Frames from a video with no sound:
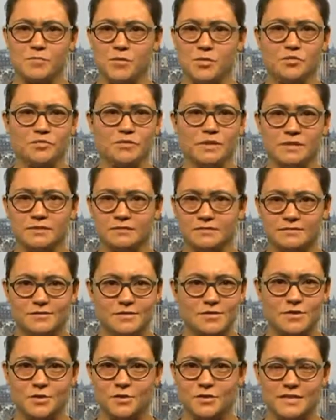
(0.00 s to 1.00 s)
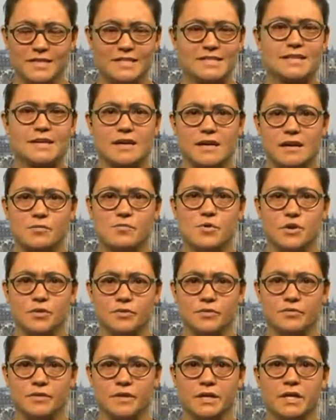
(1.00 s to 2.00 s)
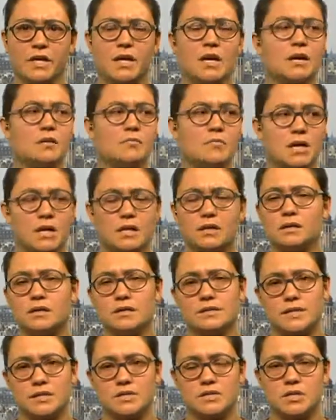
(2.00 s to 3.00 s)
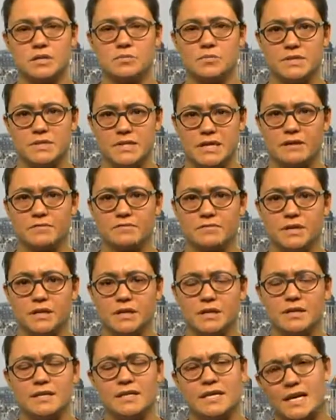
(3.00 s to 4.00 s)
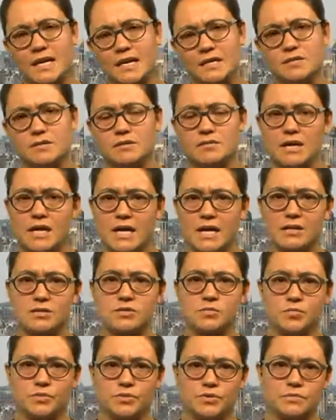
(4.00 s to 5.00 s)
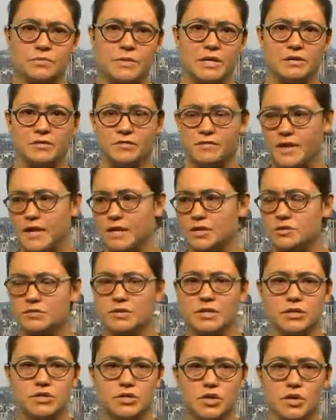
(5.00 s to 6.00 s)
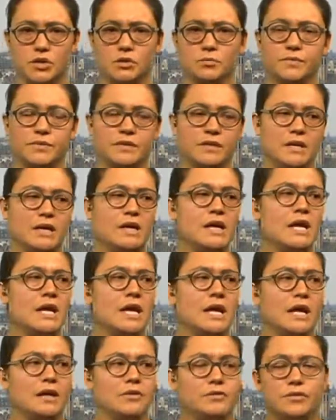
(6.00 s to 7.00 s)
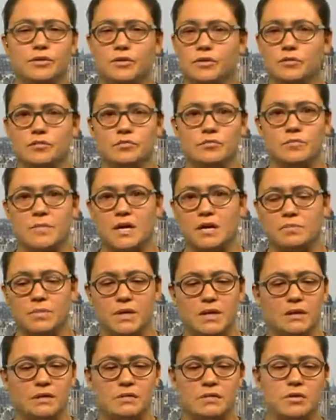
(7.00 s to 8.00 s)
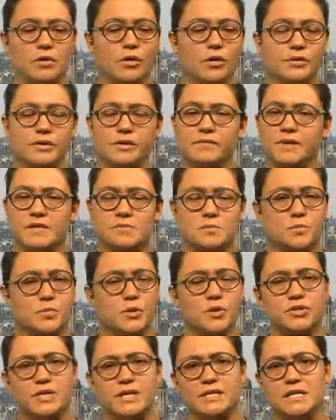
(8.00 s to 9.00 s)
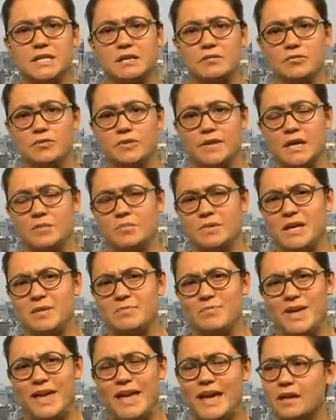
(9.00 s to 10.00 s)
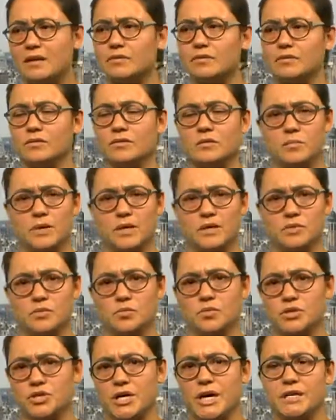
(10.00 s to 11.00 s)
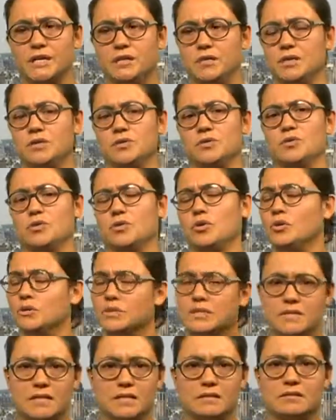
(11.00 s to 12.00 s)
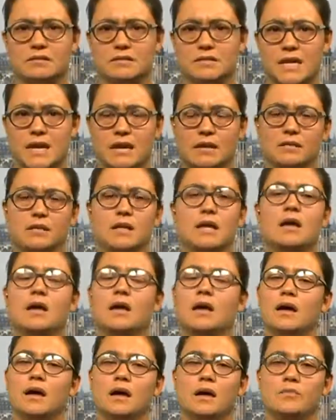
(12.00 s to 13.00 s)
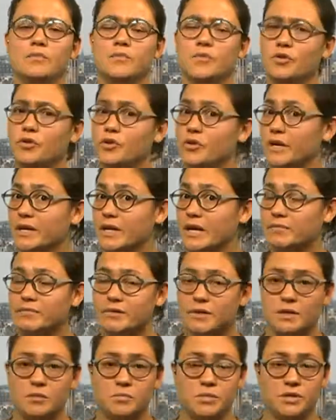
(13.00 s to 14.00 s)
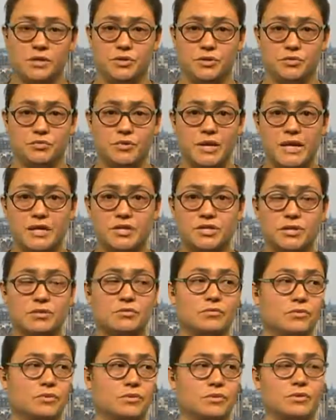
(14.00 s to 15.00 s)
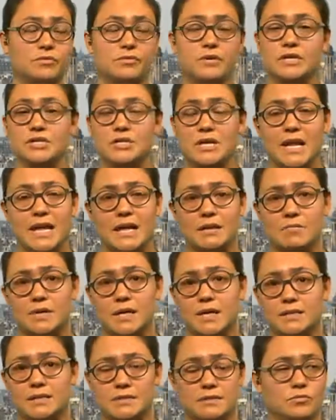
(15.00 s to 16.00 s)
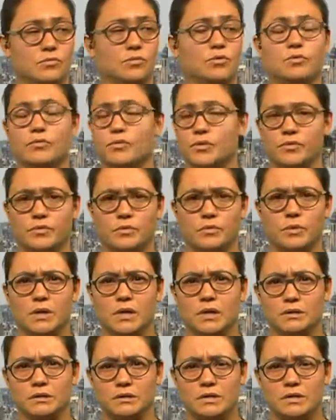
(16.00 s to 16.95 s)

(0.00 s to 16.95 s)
over. Sorry, it's game over. Merkel essentially was in Africa. Yes, okay, to push manufacturing jobs and maybe the odd investment project here and there, but that pales compared to what China does on a continental scale, not only in Africa, but in Eurasia, on the Eurasian landmass and all across the world.